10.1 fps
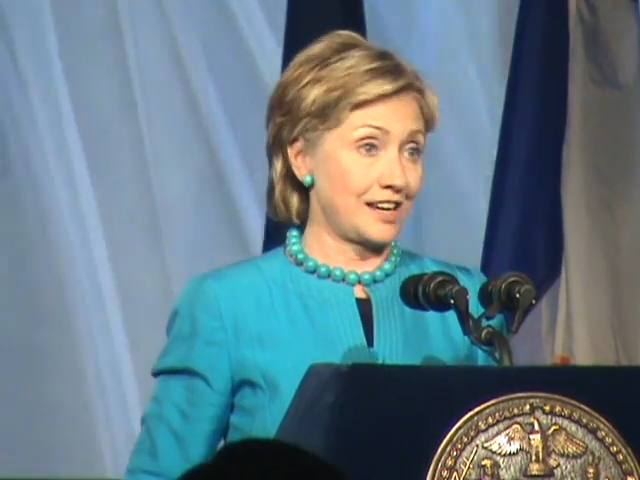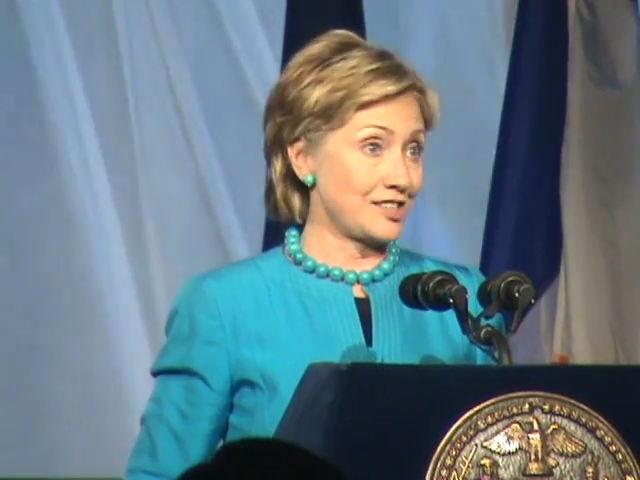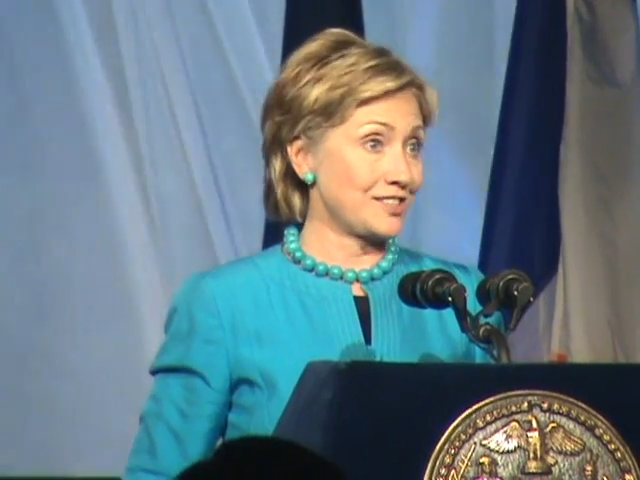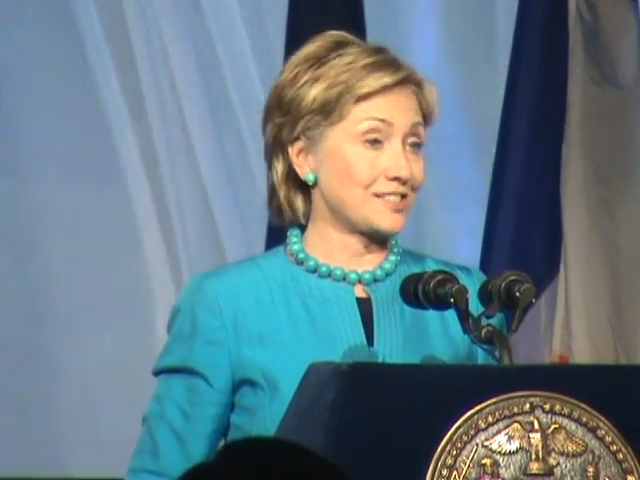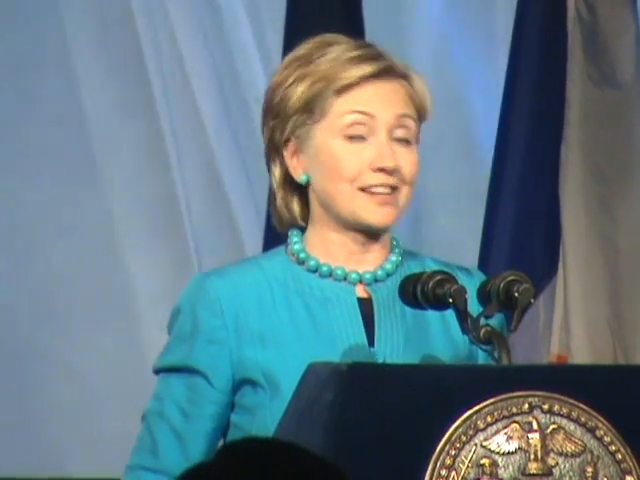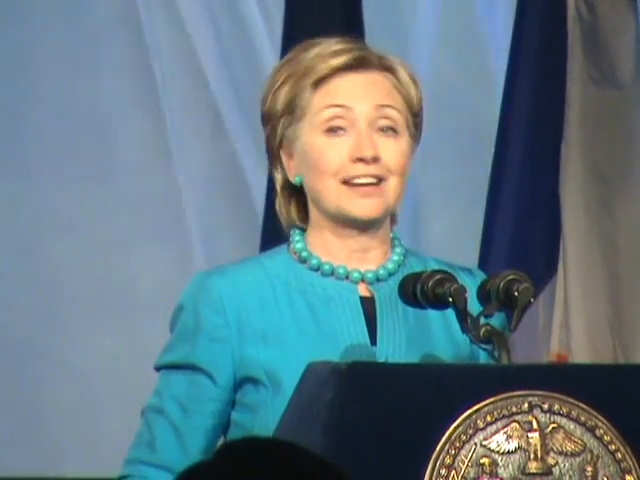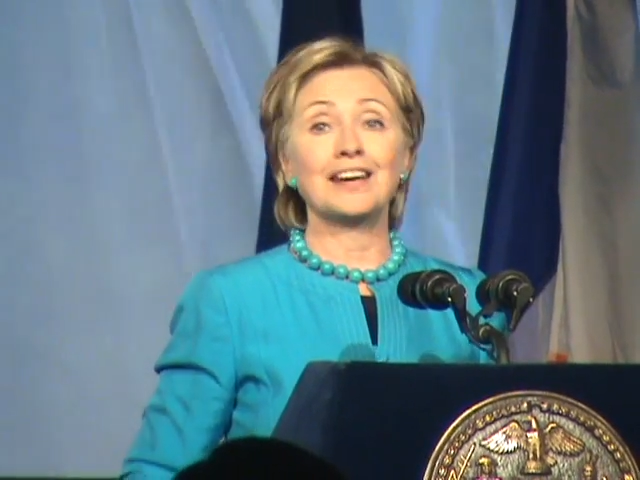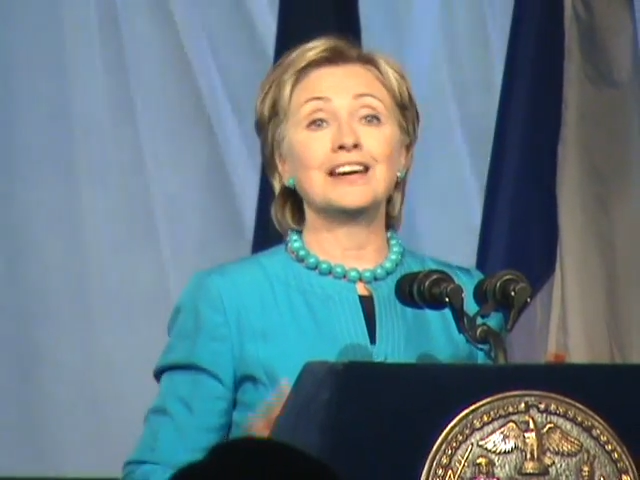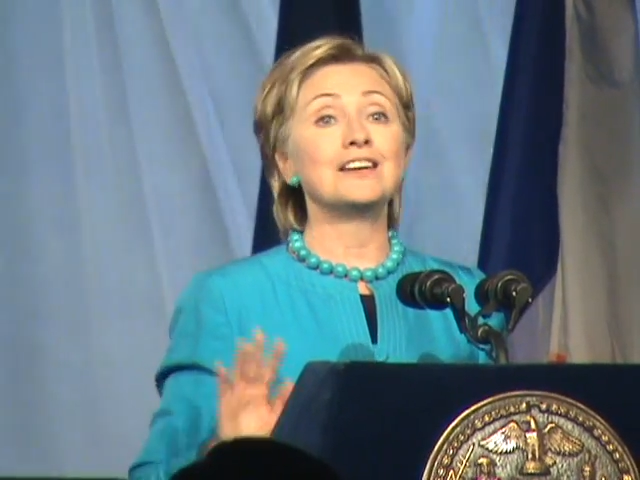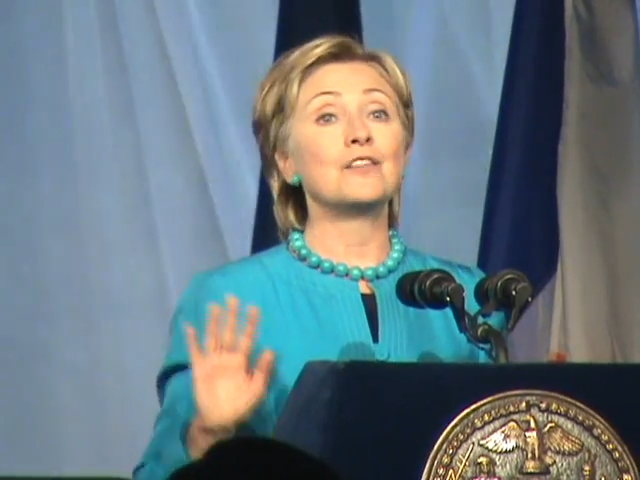us
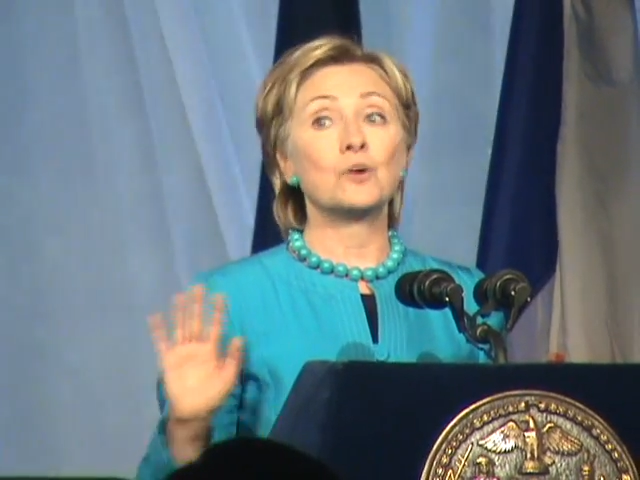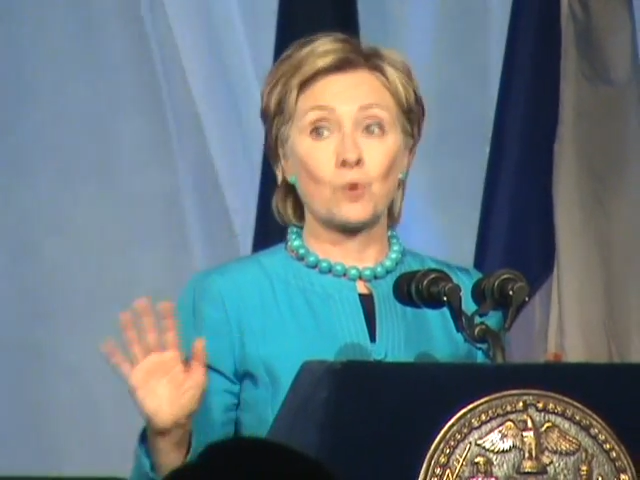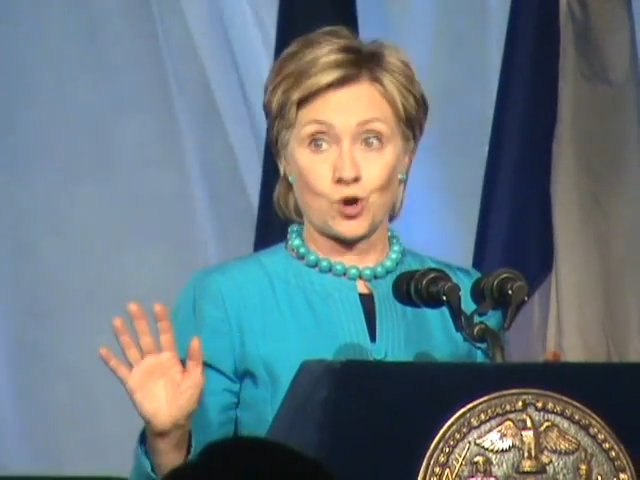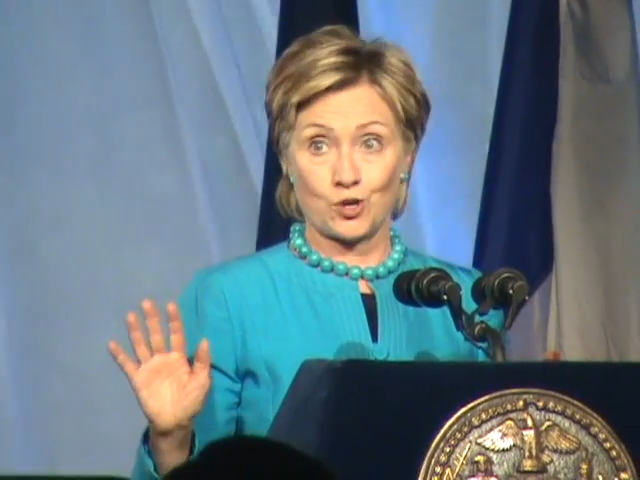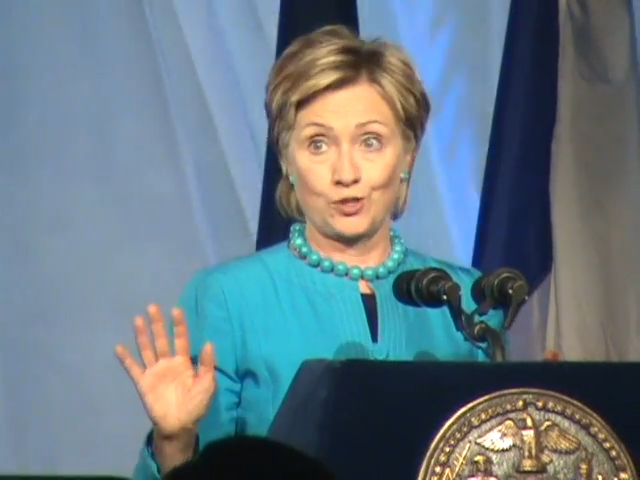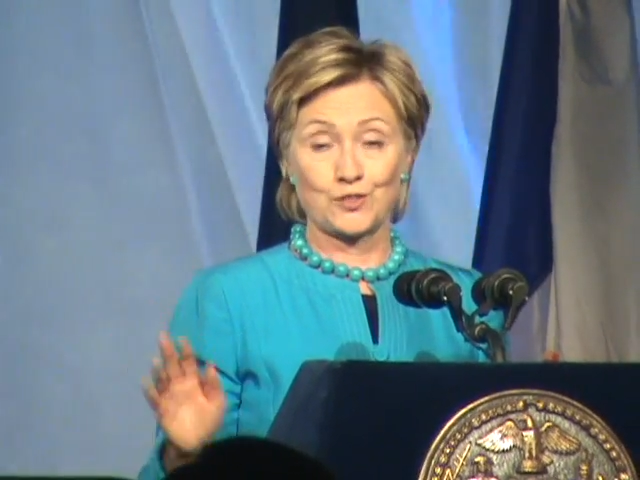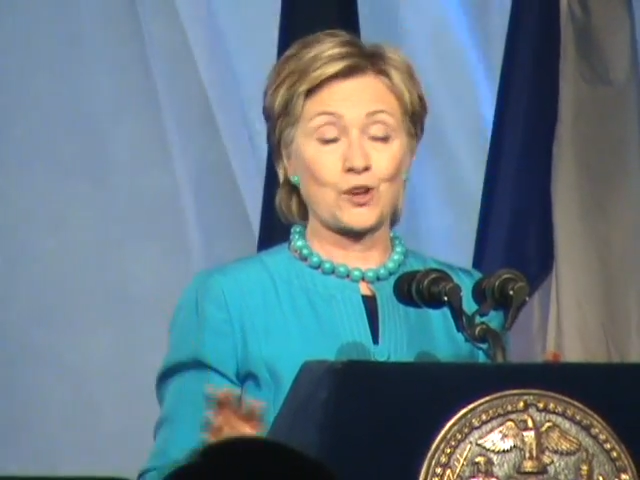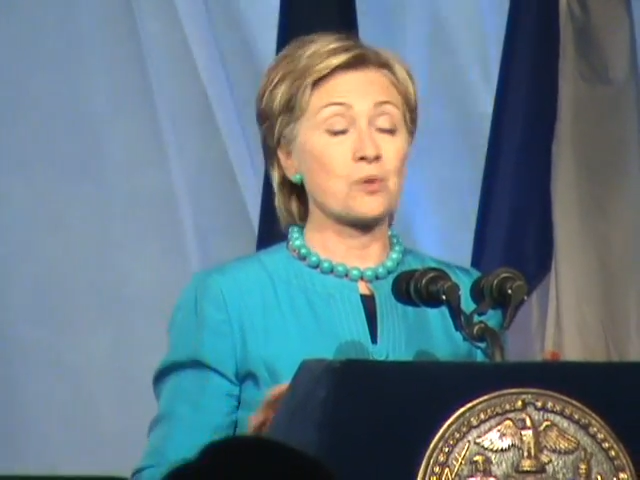in the world.